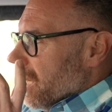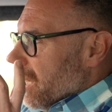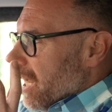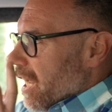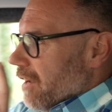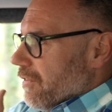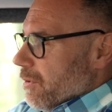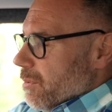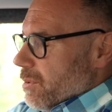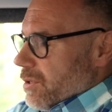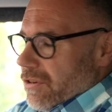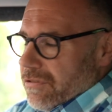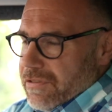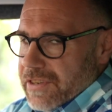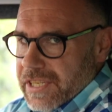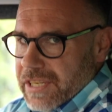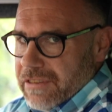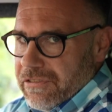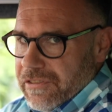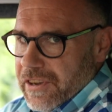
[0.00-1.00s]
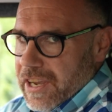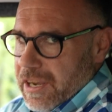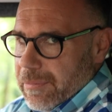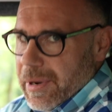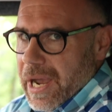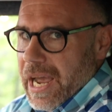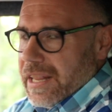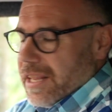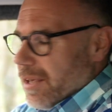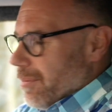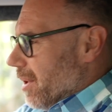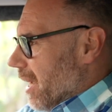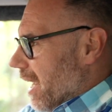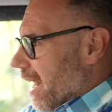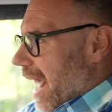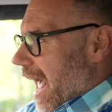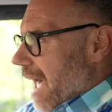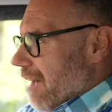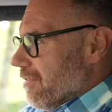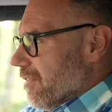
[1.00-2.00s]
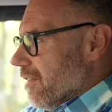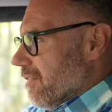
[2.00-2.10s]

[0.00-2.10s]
If it was obviously female, it'd be an F.